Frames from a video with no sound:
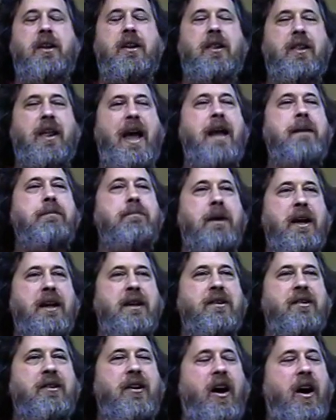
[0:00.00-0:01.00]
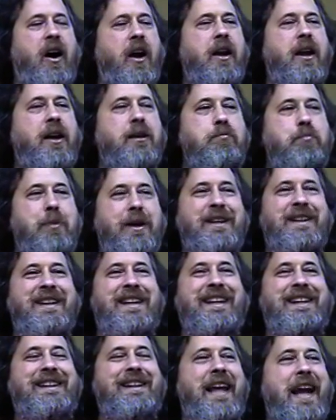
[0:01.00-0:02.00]
That meant I had
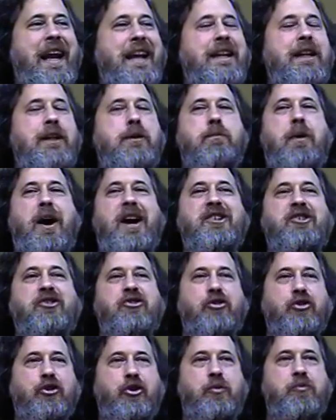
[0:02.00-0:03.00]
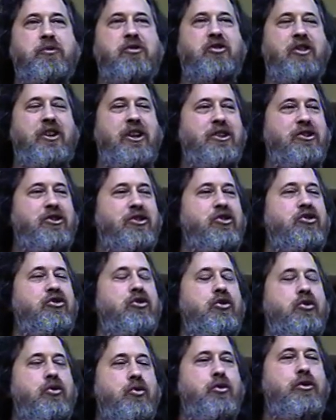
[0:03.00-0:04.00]
been elected by circumstances
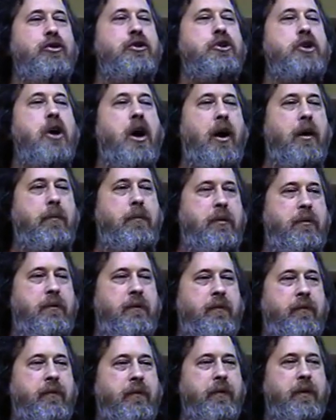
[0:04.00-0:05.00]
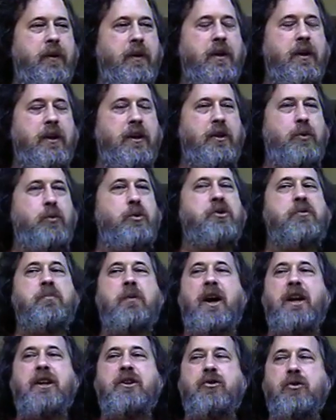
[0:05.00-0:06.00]
to do the job. It was
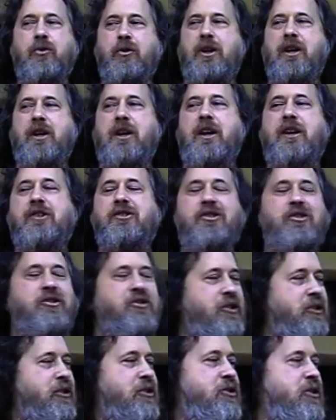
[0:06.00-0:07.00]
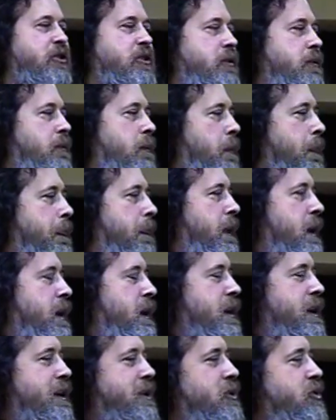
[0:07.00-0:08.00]
my duty as a citizen.
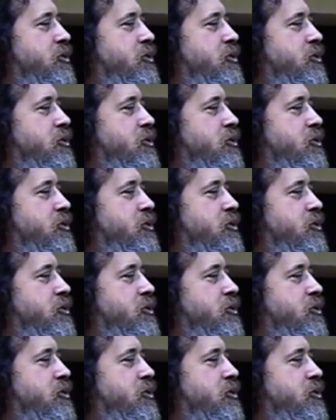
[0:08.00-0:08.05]
It's